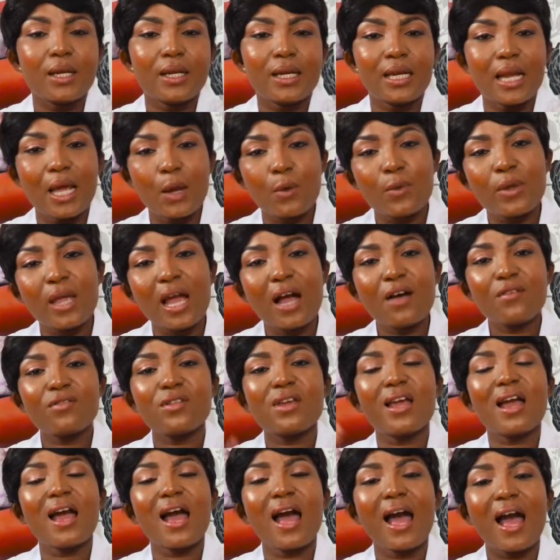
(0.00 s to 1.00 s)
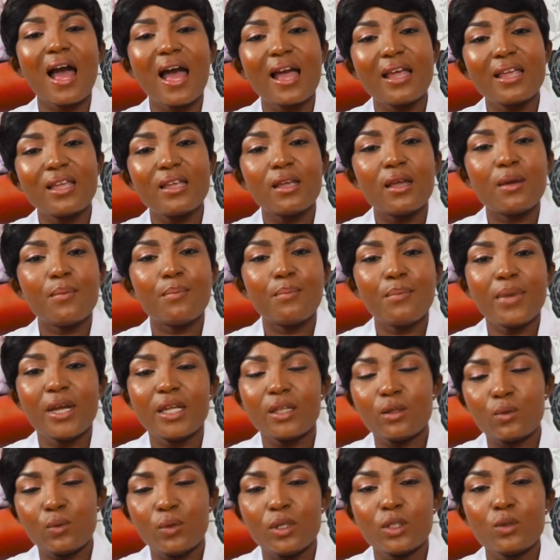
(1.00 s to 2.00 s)
Then we have the high
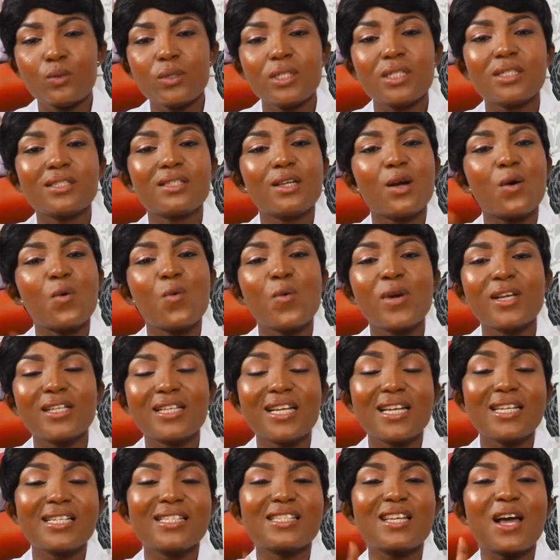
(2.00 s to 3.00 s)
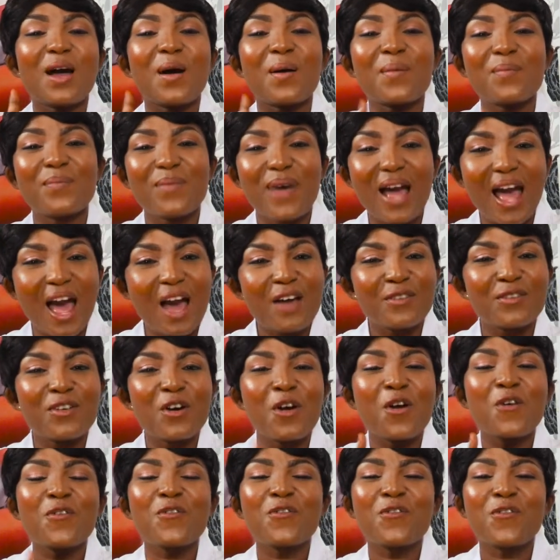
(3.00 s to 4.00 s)
birth weight, which is a weight that is above
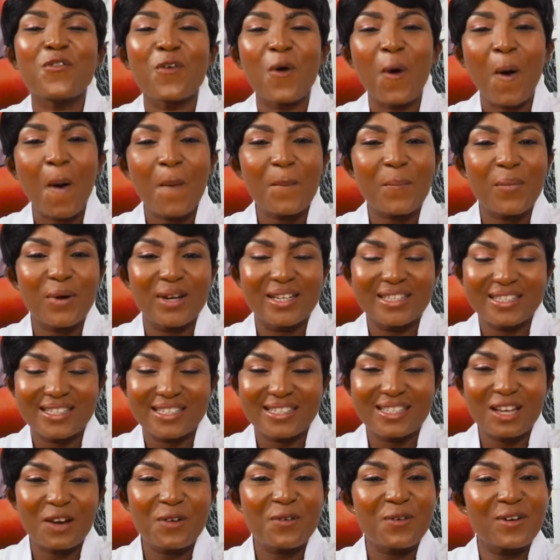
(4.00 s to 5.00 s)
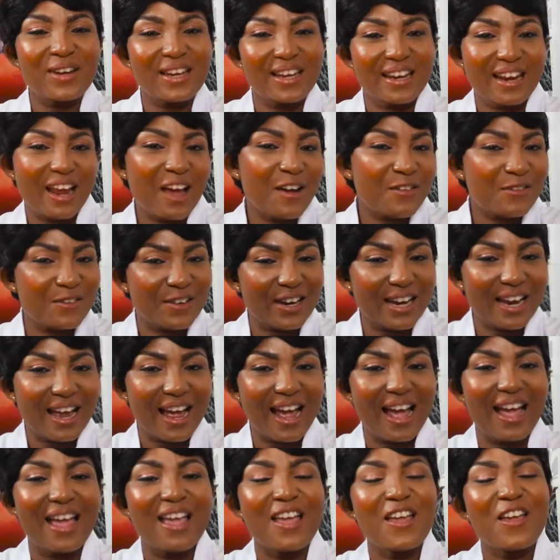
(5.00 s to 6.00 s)
4.0 in
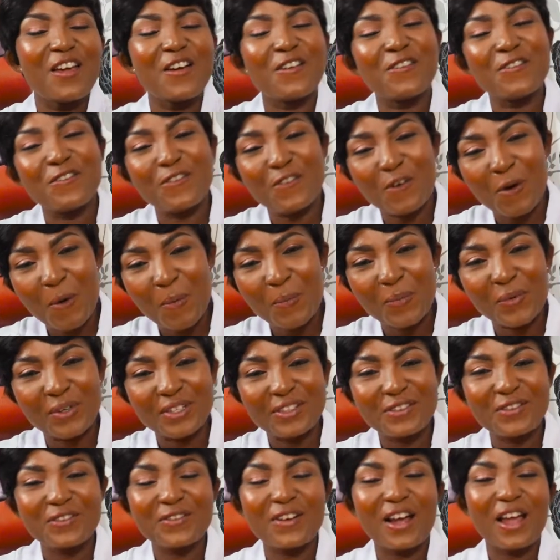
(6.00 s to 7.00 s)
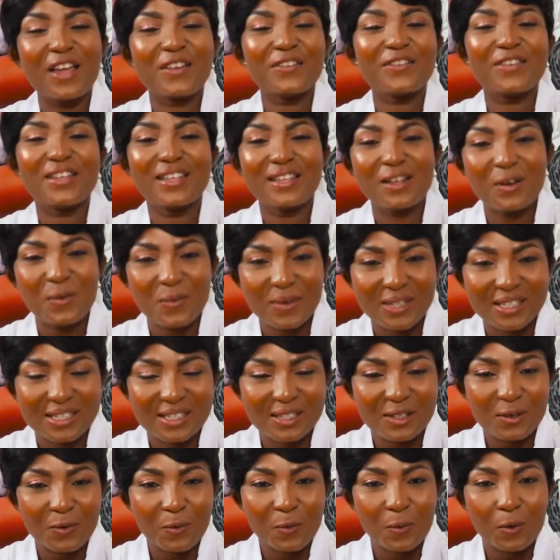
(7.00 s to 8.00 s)
Africa and 4.5 in the
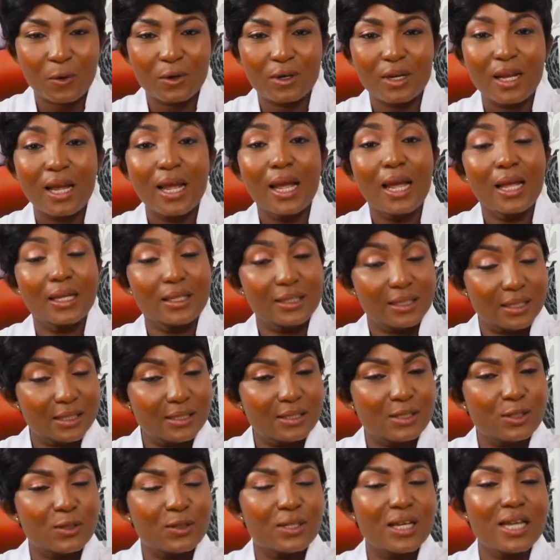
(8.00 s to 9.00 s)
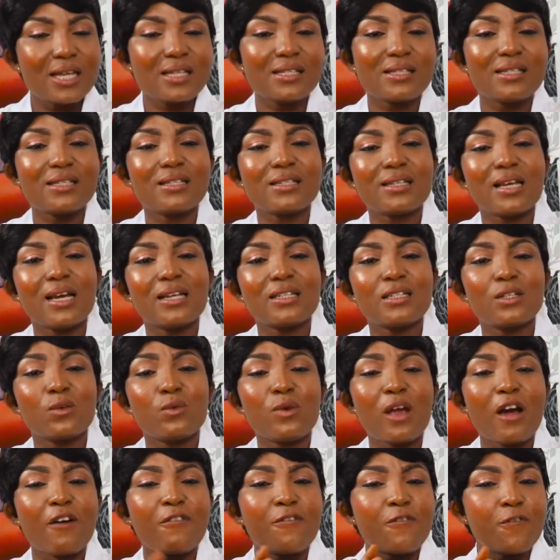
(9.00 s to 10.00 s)
Western world. And in today's
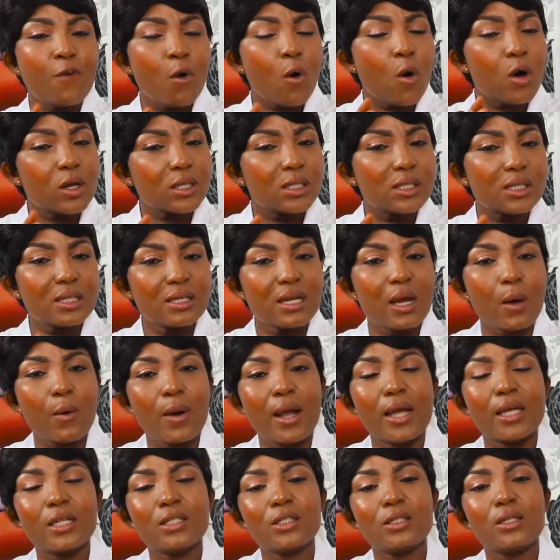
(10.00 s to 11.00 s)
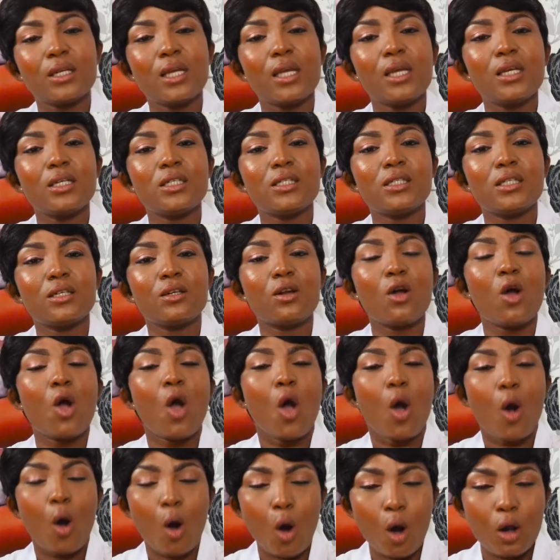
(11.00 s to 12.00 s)
discussion, we are focusing our education
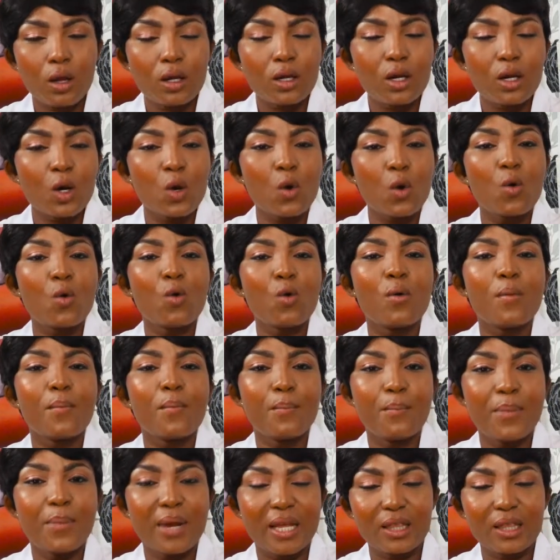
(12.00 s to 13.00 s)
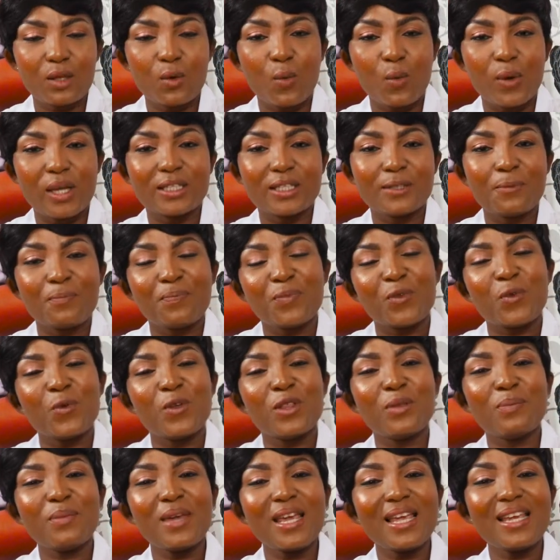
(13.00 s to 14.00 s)
on low birth weight.
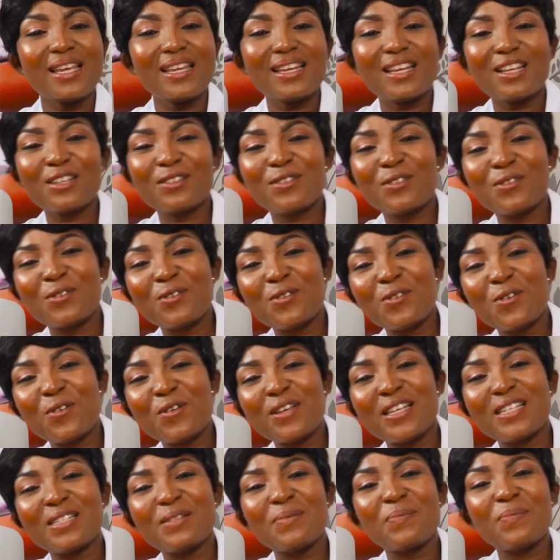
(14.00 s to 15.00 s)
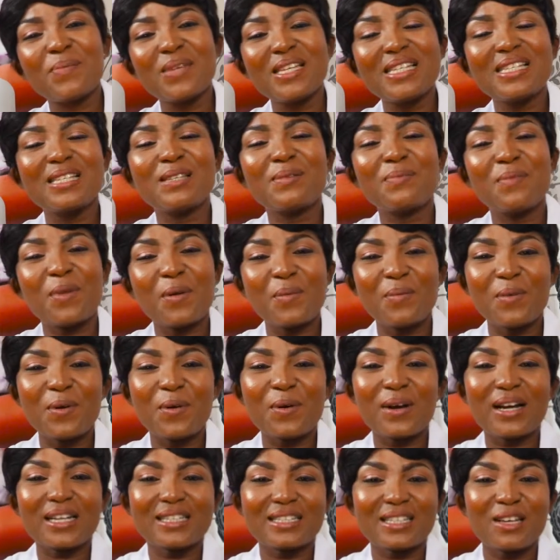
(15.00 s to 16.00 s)
With me in the studio is Miss
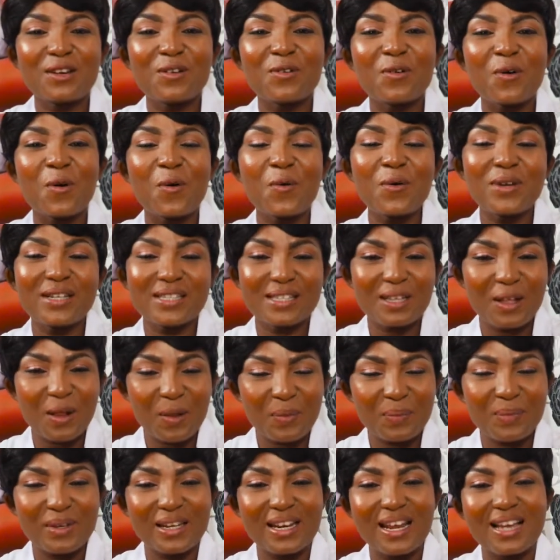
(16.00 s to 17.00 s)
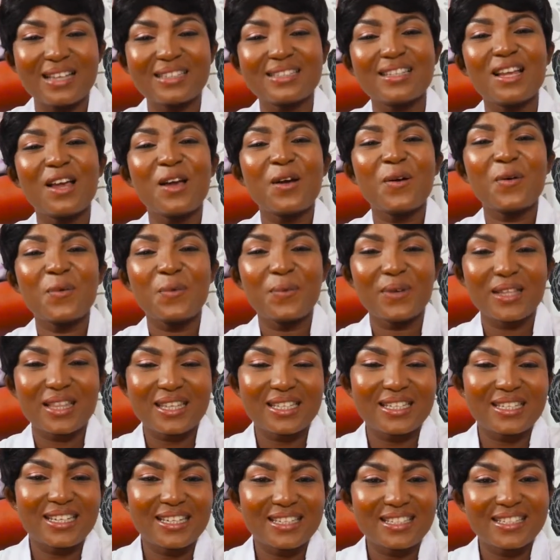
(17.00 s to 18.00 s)
Mabel Katano, who is helping us
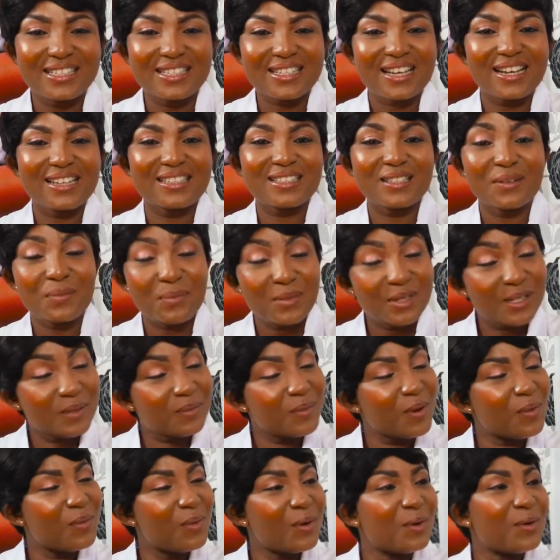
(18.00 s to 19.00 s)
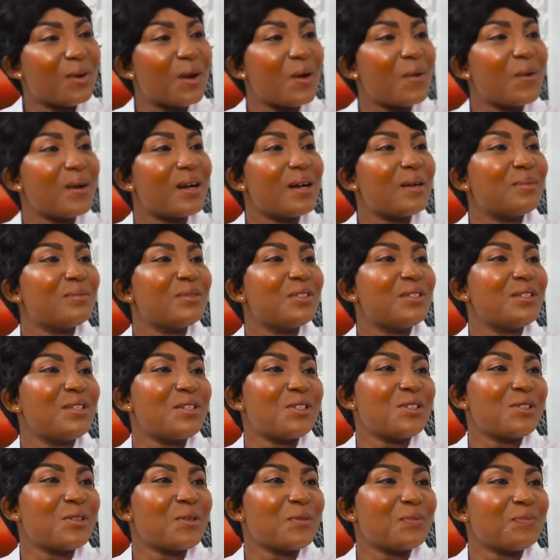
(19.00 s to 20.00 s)
with the discussion. Miss Mabel, you are welcome to
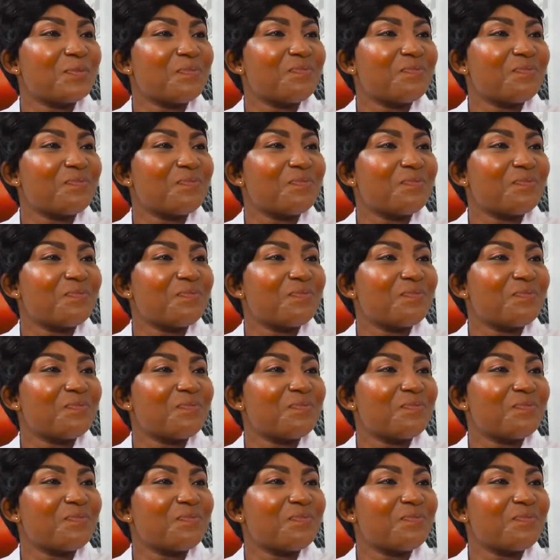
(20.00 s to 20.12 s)
the show.